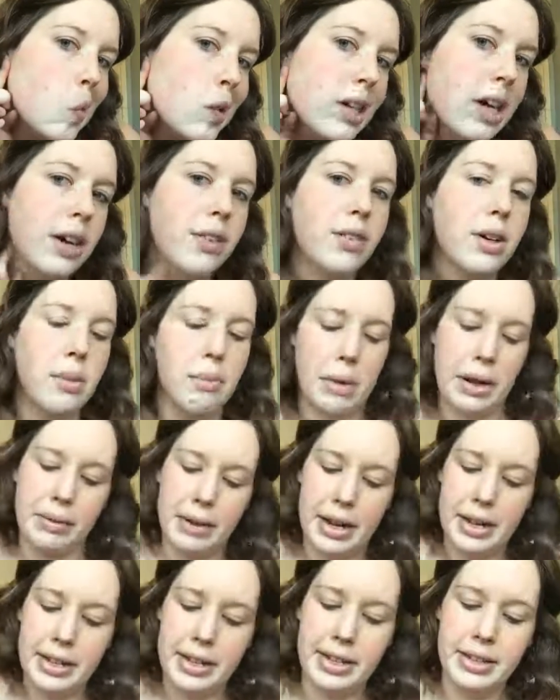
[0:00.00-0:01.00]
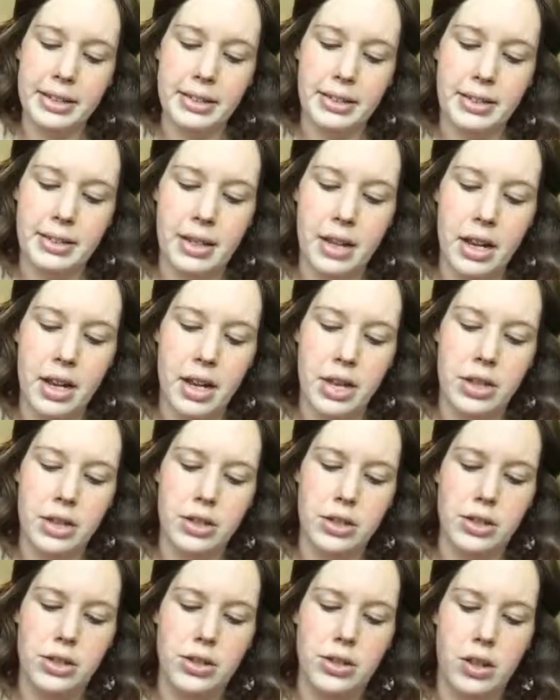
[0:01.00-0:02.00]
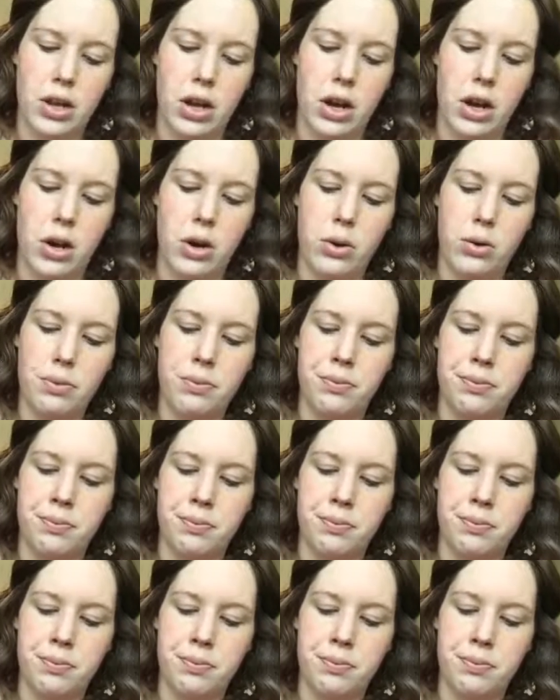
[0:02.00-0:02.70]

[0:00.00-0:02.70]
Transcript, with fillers: cover up my redness so